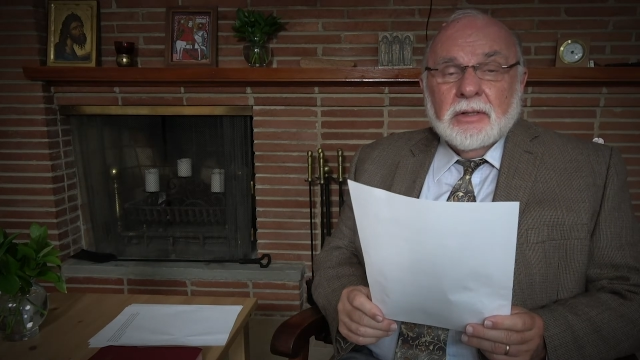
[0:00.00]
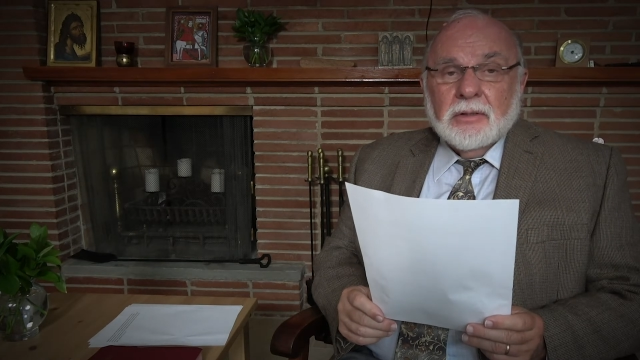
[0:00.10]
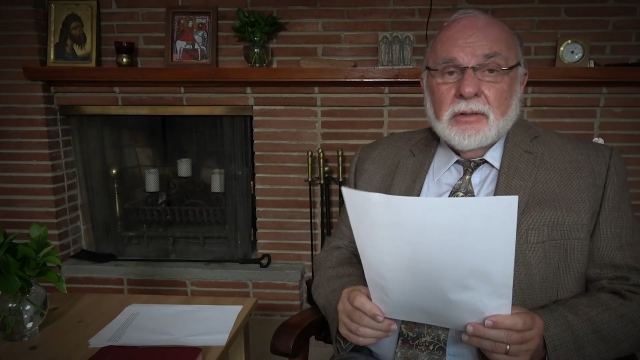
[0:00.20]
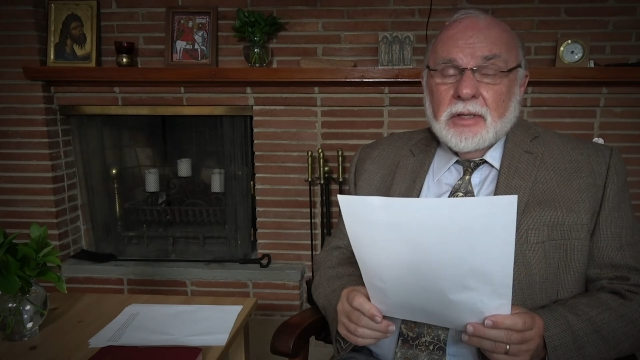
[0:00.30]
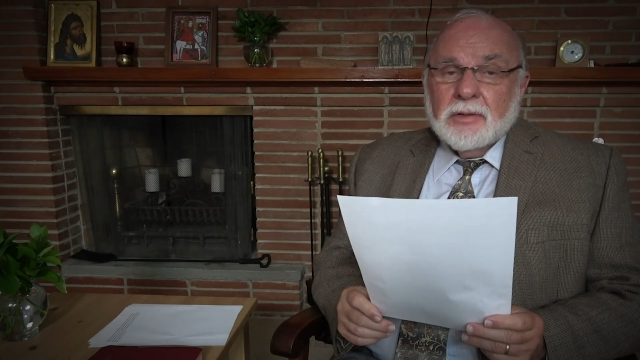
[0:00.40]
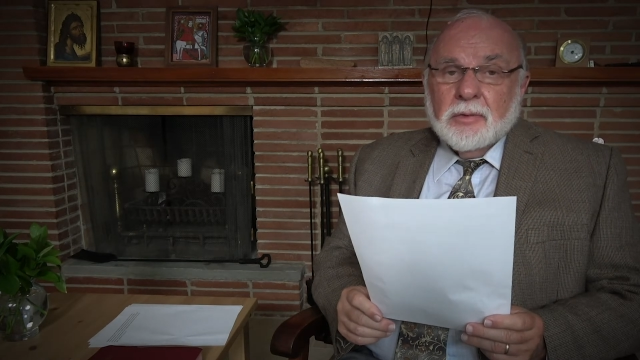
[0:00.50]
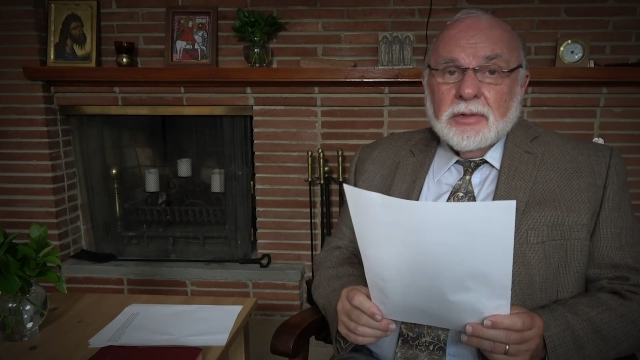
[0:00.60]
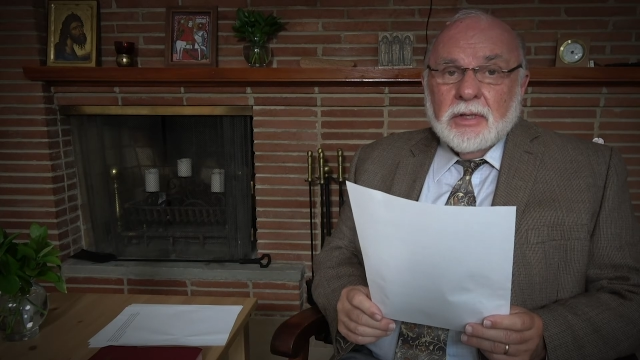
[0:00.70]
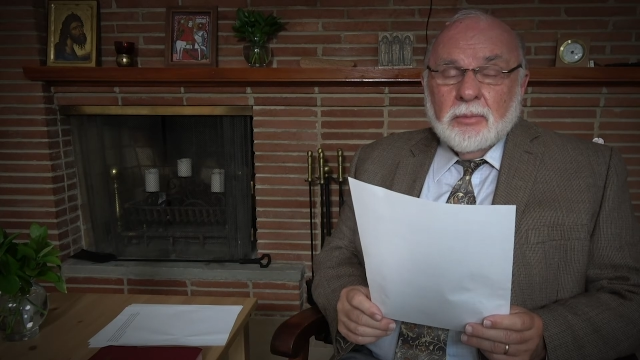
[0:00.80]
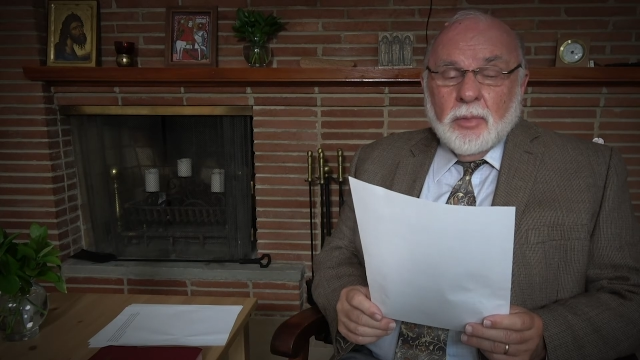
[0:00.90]
So that's
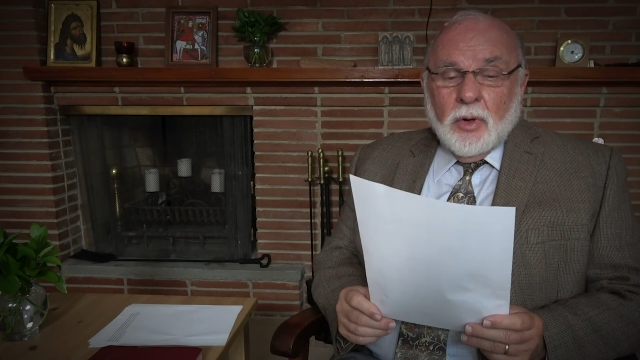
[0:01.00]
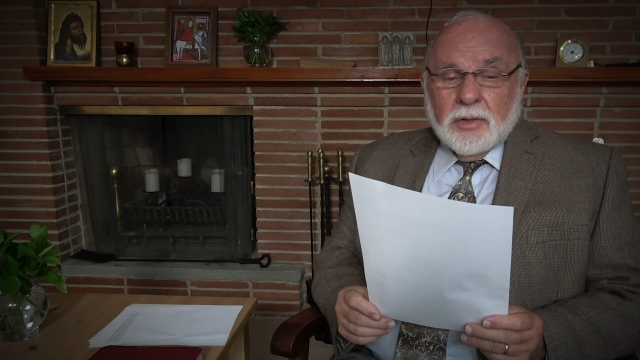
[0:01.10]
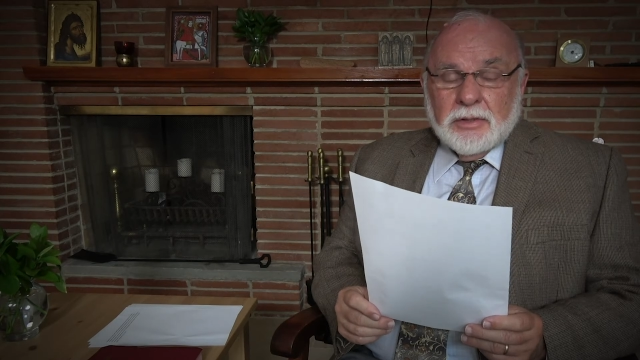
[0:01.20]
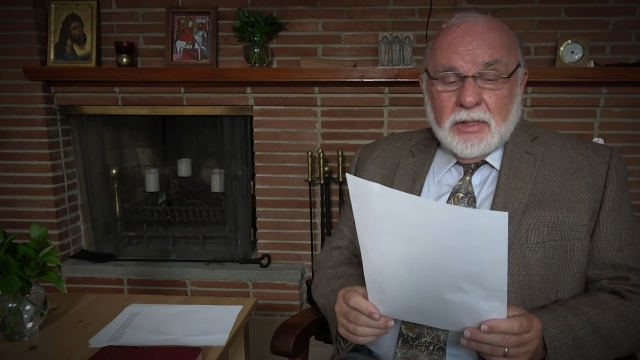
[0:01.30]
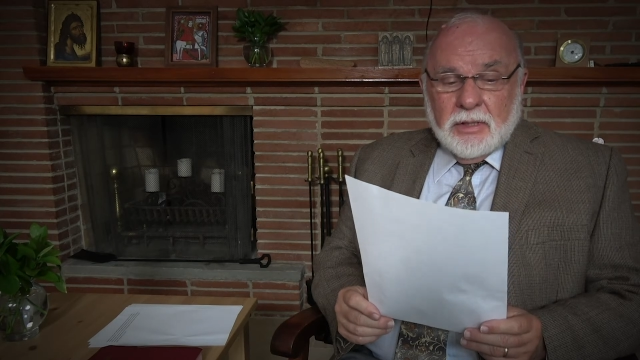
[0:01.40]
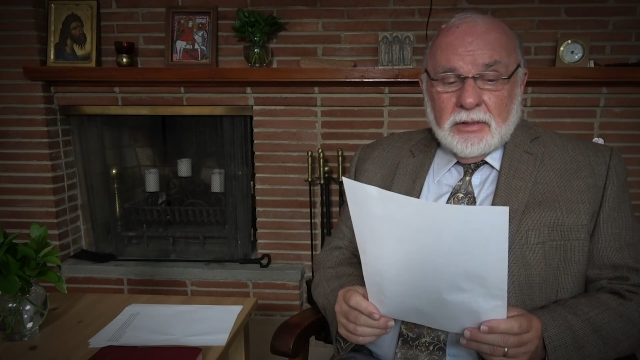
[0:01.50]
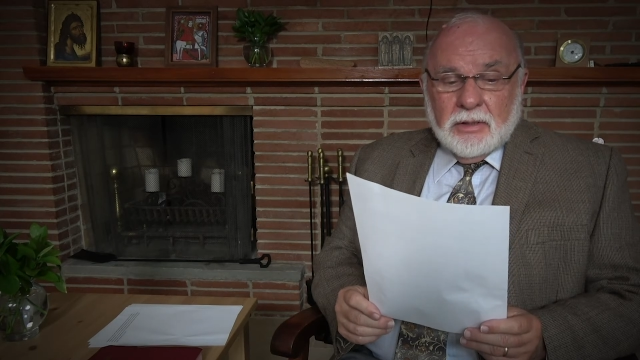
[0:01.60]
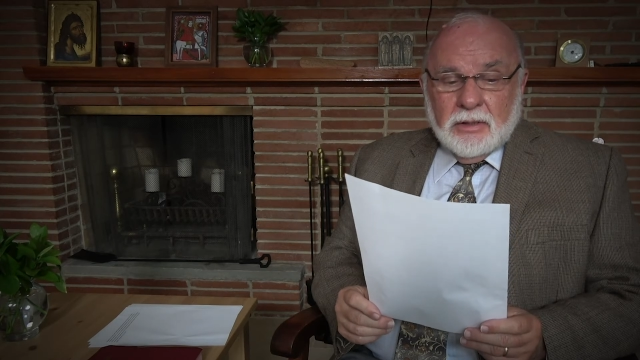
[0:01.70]
what St. Paul says.